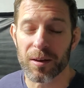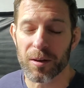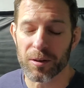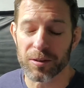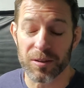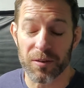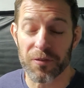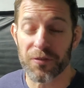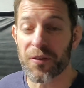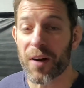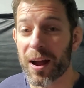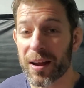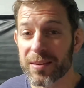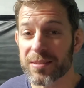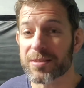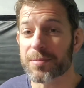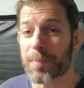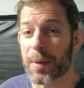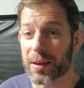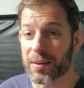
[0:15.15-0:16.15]
A defined
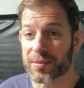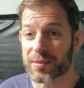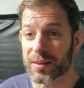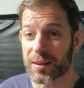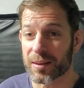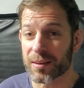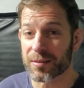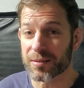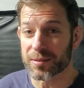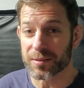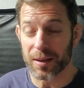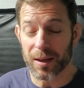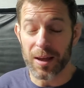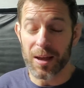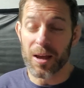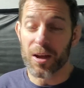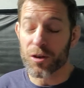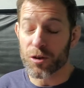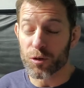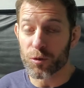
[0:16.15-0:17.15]
space is
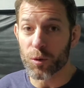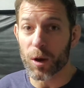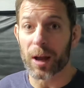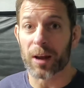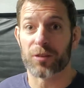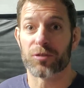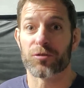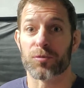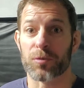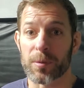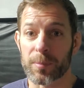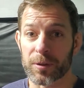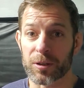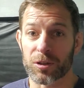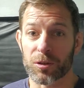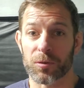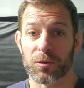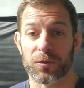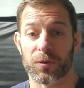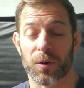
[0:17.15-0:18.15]
extremely
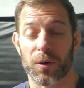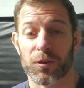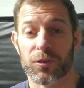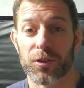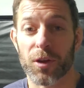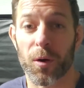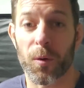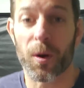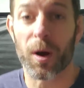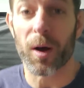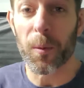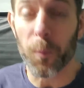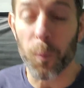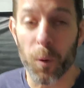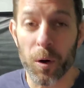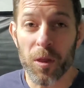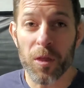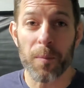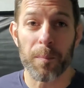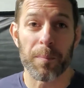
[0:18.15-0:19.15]
useful. So
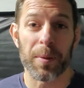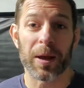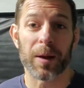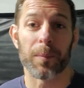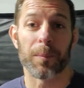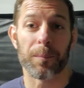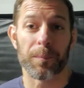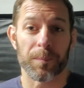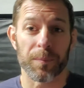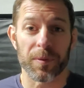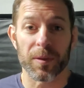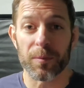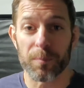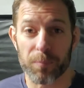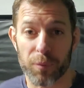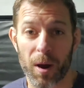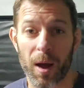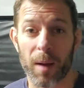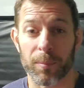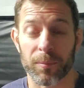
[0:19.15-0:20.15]
one of the big
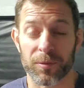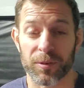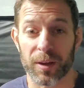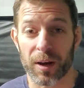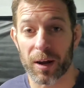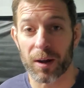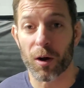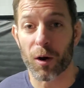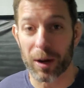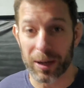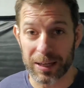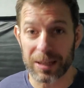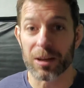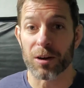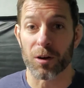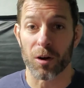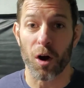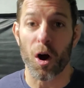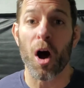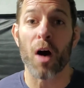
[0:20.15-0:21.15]
problems that I
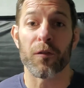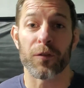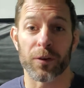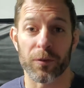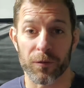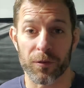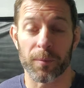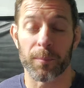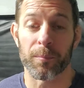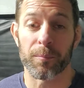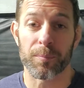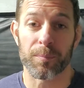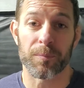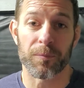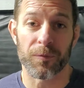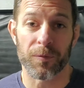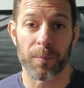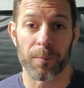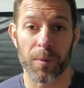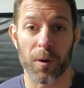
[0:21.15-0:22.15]
hear often from
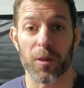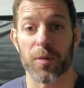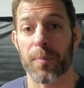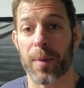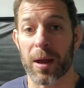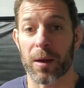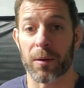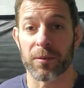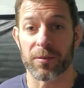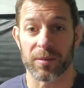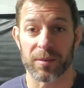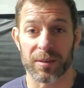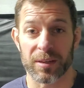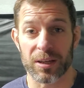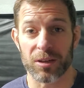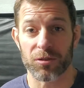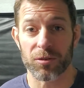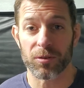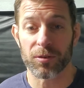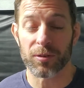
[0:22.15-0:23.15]
both parents and
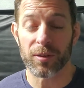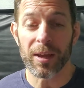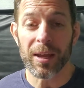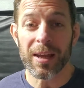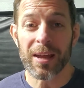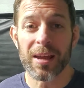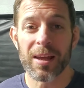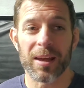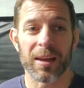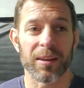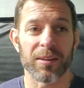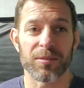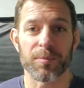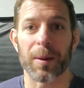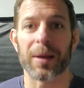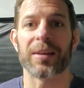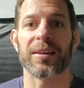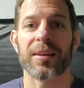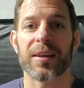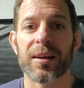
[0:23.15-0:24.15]
teachers is
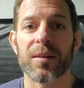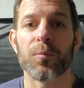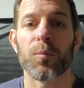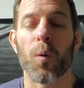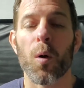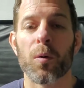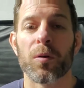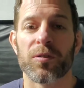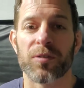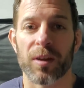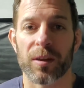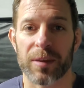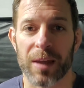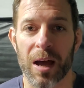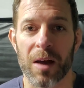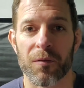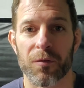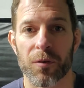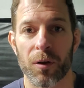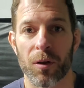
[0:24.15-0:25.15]
my kid won't sit
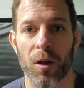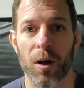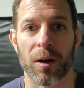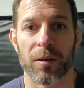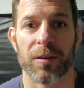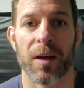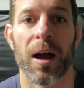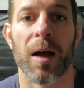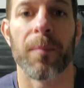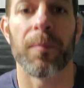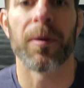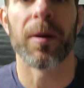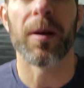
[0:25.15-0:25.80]
down for a long time.